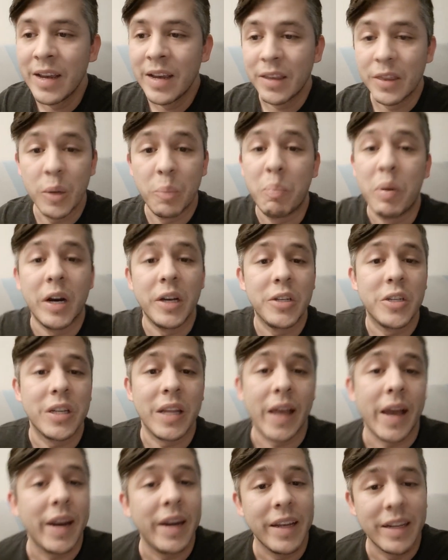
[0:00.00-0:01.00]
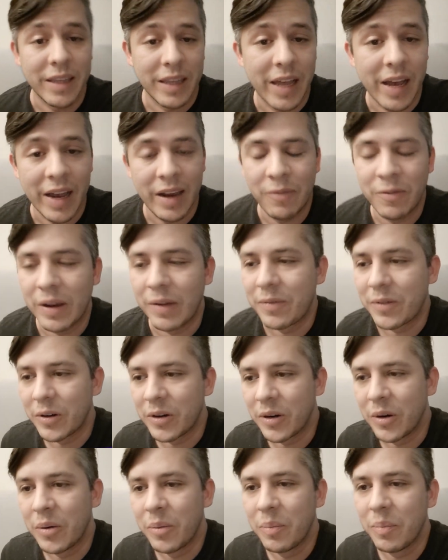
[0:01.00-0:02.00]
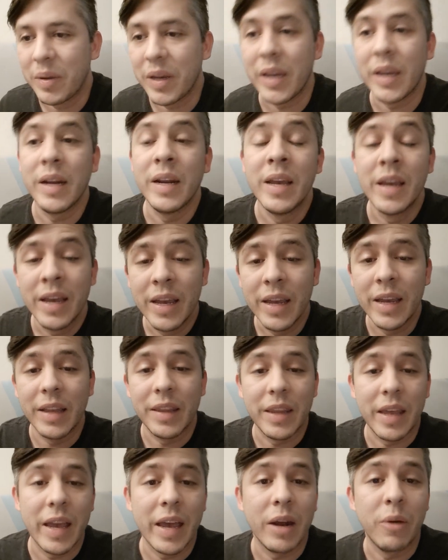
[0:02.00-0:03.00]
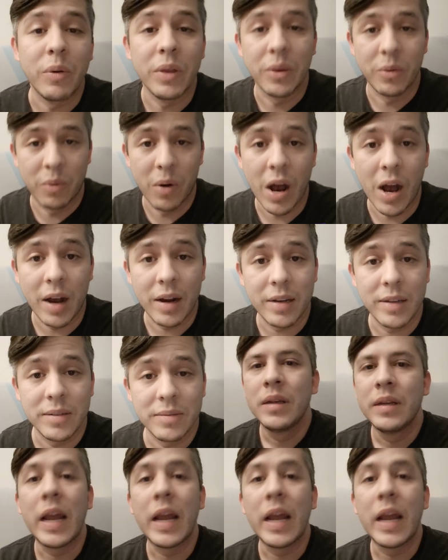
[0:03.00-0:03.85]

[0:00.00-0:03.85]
the punchline in life after being hit in the head with a rock.